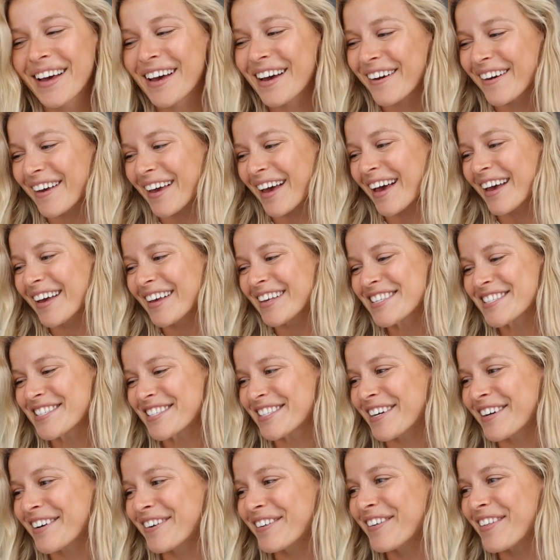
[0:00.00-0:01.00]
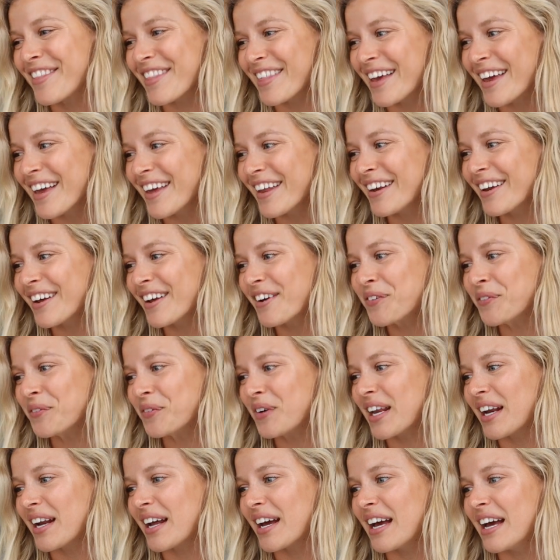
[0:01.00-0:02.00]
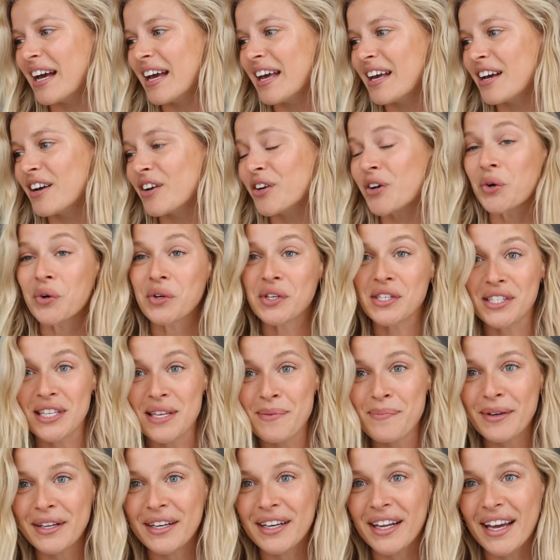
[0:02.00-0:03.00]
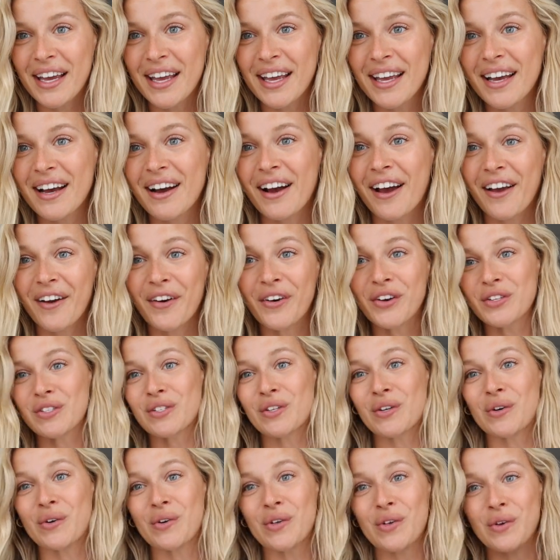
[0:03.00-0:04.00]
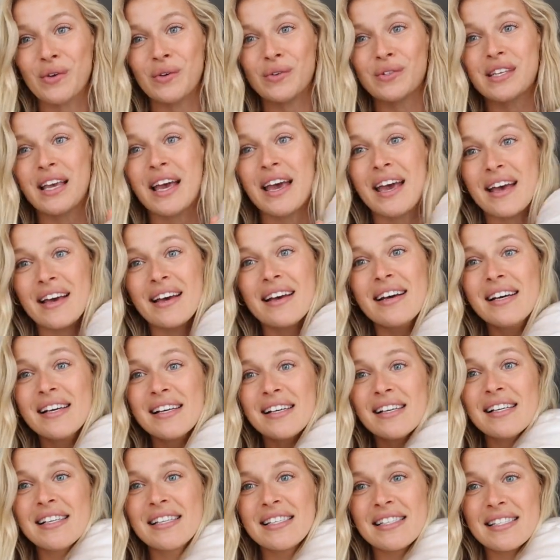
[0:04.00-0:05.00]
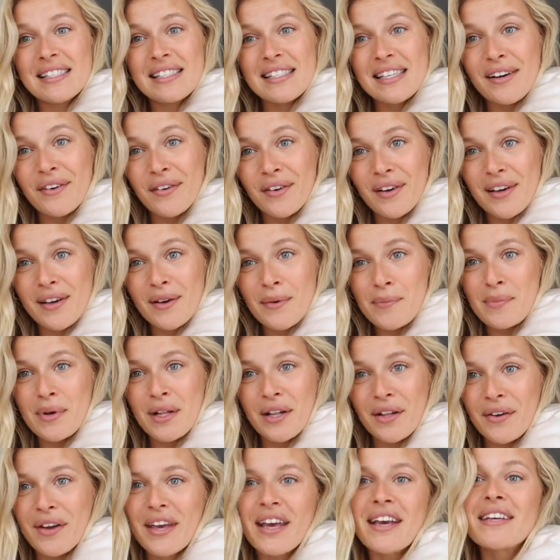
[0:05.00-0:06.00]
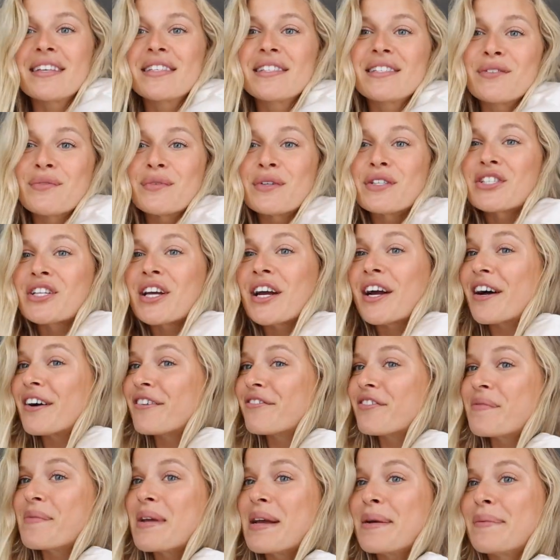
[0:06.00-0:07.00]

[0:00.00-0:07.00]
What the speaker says: Okay, so then when I go to sleep at night, I also use a silk pillowcase, which I got from